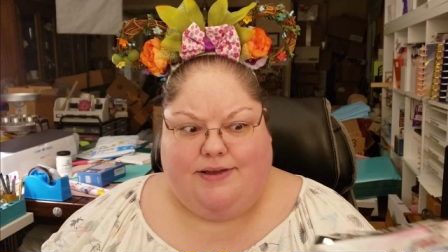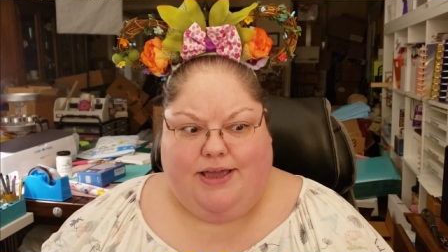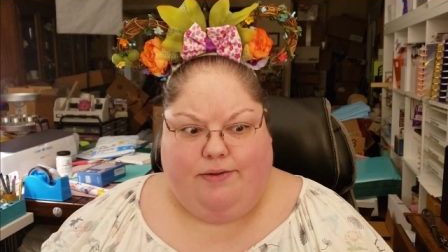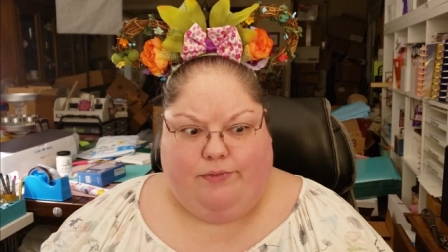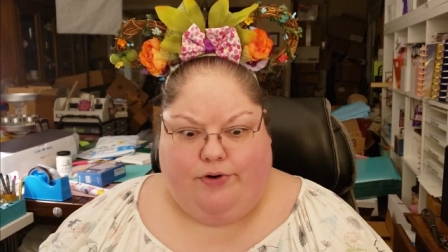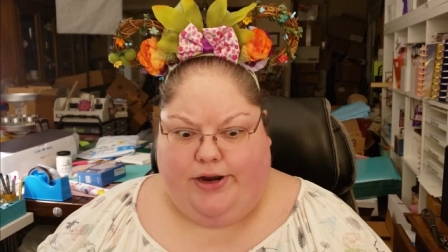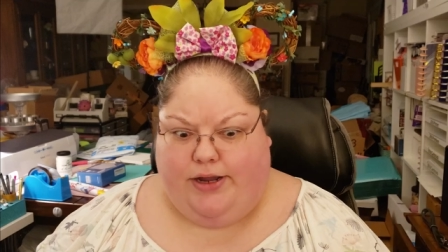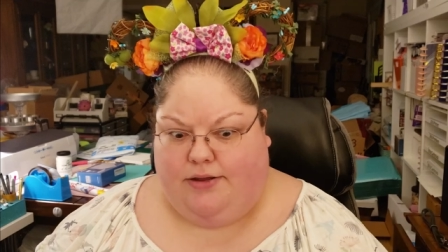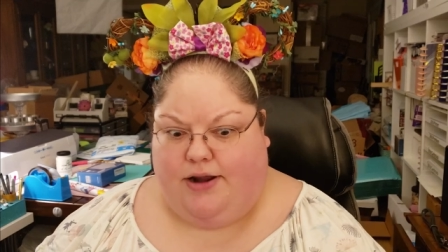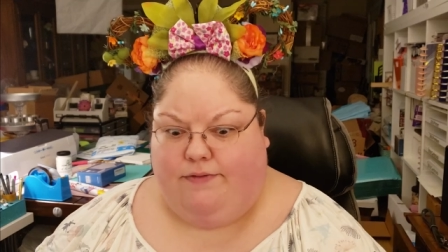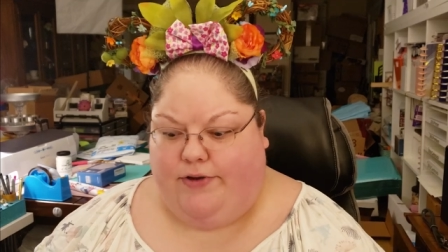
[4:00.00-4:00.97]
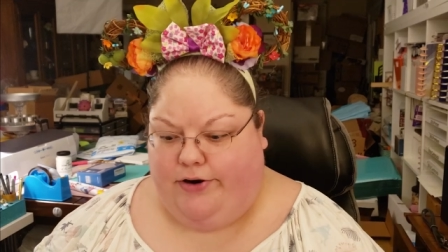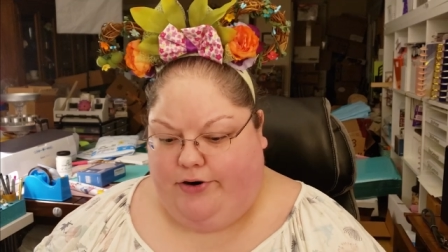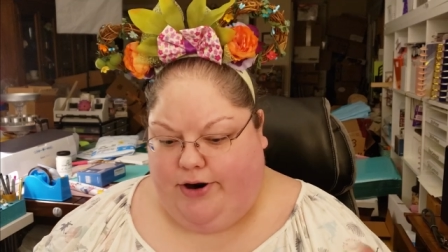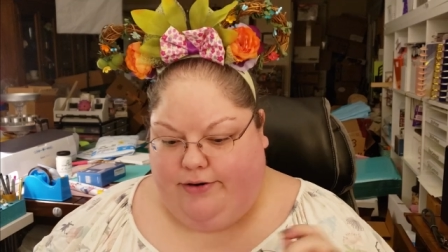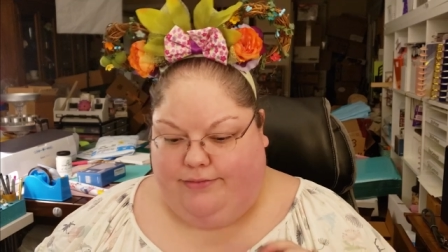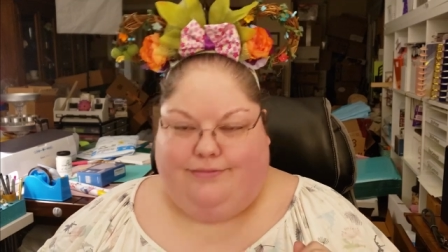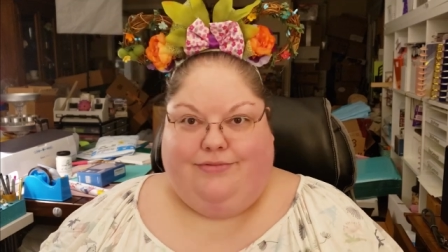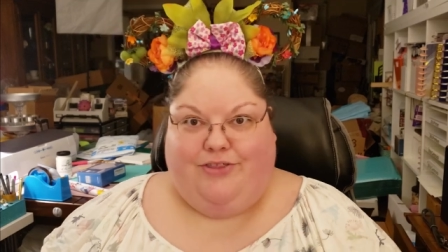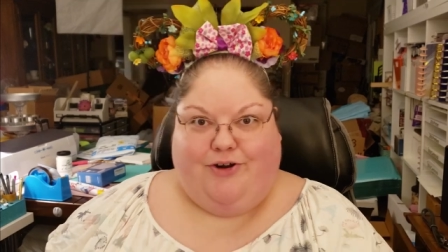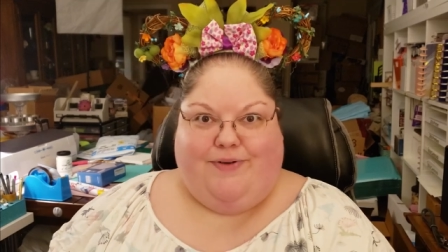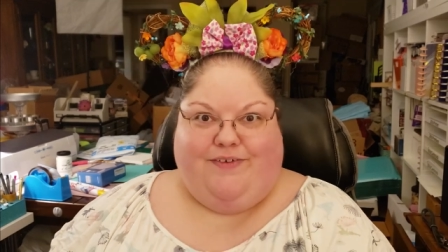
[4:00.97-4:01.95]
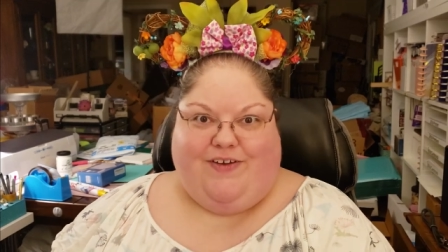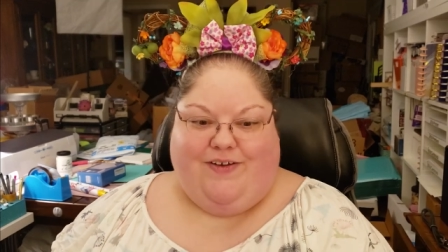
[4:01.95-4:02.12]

so I can get Marie and Figaro. They're my